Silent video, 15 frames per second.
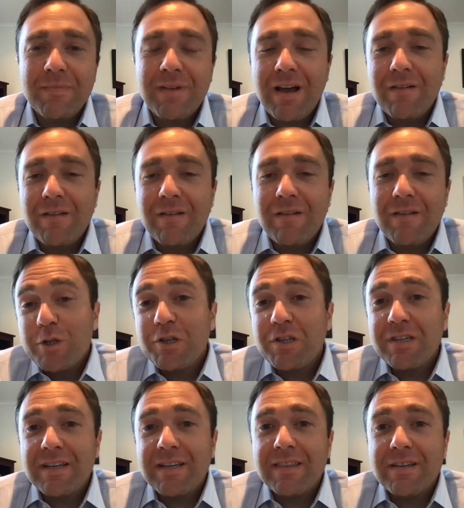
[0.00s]

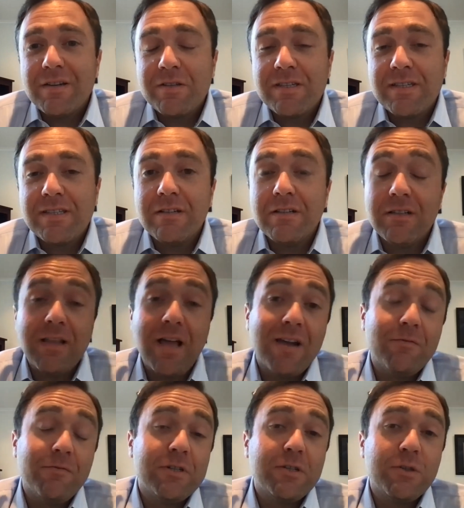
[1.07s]
Unfortunately, there's still a lot
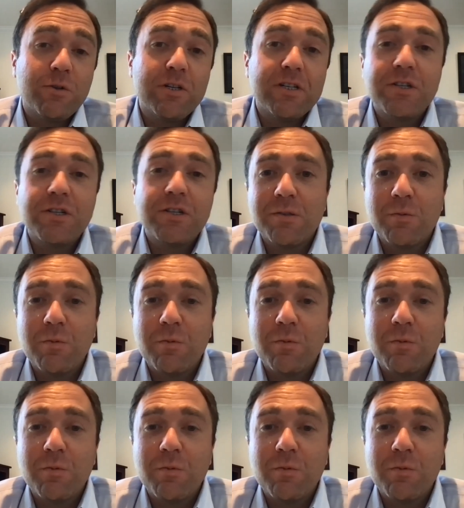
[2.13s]
of restrictions